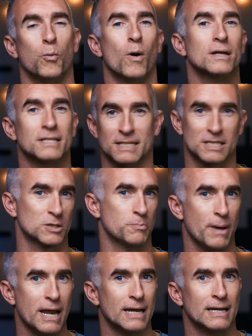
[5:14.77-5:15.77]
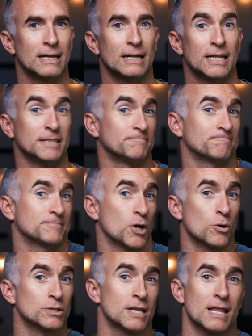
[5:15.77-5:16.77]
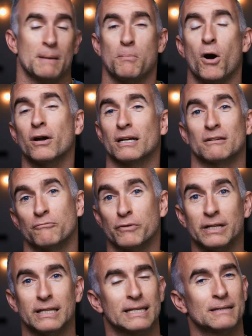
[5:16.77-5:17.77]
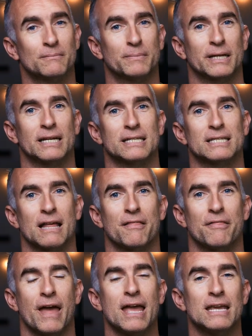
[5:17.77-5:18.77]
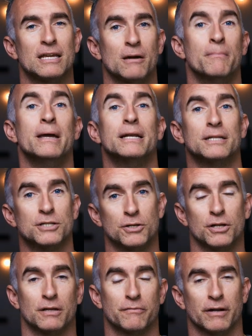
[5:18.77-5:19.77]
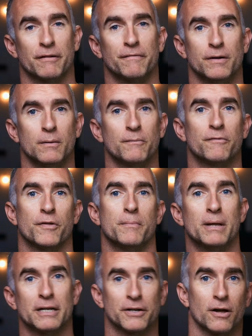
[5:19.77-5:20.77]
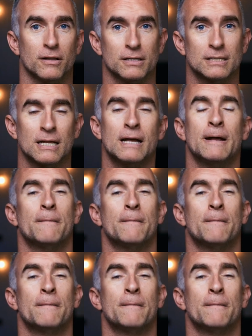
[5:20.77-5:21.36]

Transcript: wasn't spent goes in their pocket, really, because they committed to delivering a film for the $1 million.